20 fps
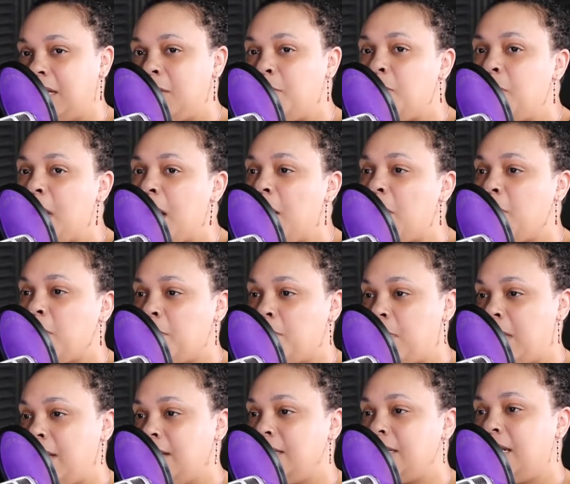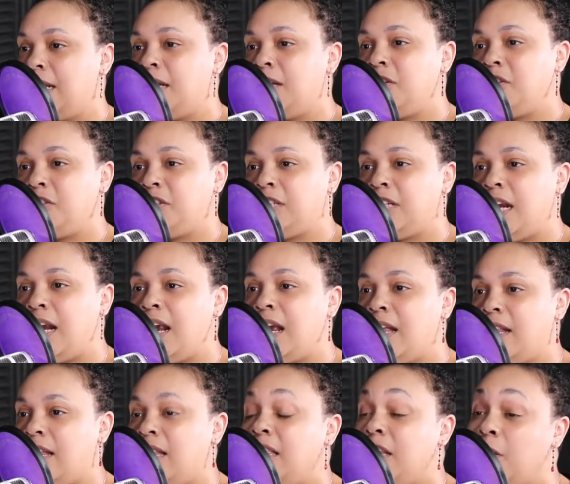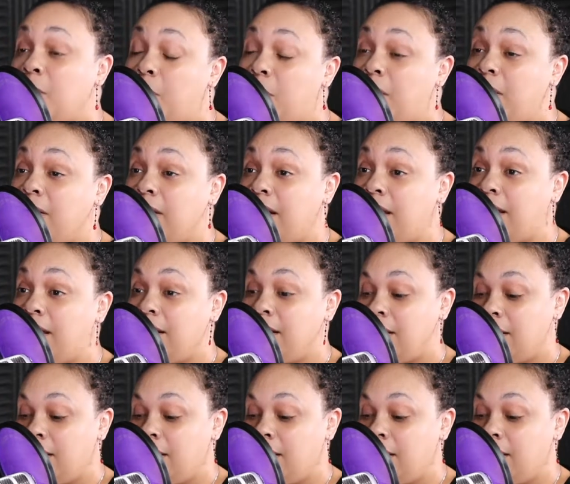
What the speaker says: empowerment to understand that they're worth it.